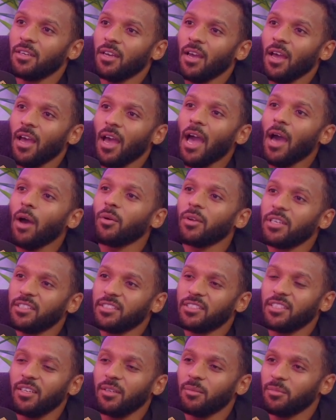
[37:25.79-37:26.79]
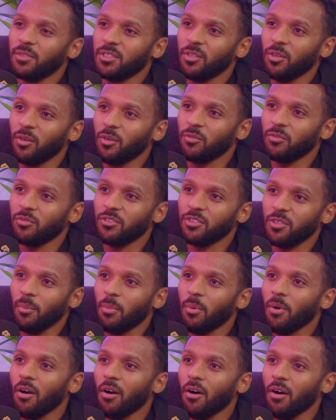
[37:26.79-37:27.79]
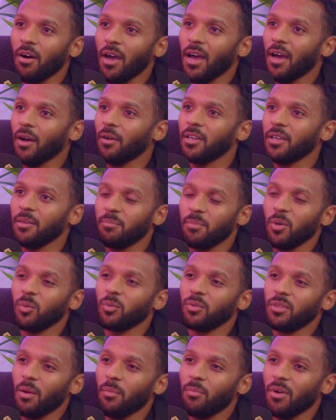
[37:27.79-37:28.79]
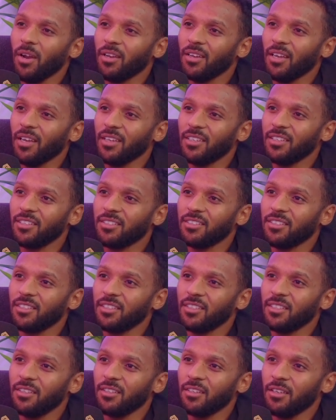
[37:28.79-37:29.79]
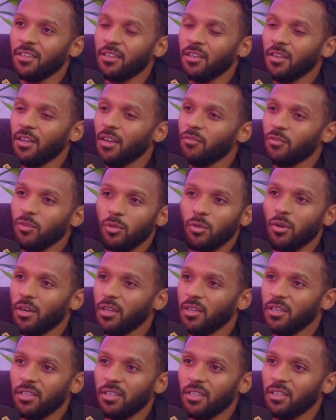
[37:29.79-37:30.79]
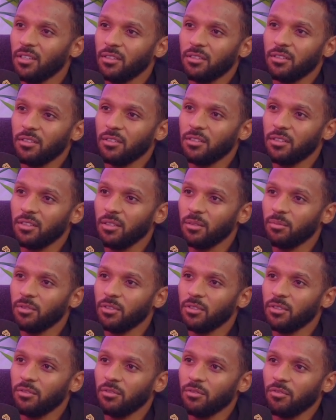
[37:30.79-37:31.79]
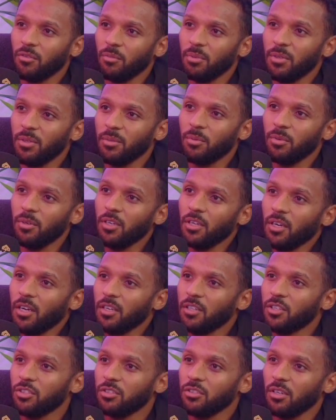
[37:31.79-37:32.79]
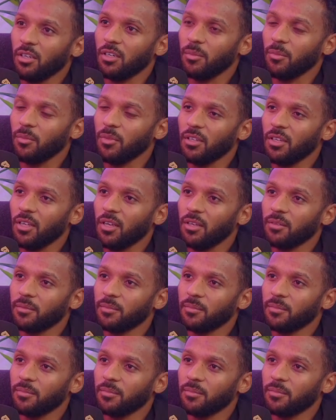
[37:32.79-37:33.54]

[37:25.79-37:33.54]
how they set themselves apart, how they build their brand identity. Have you got any hints and tips for people that are kind of struggling with that?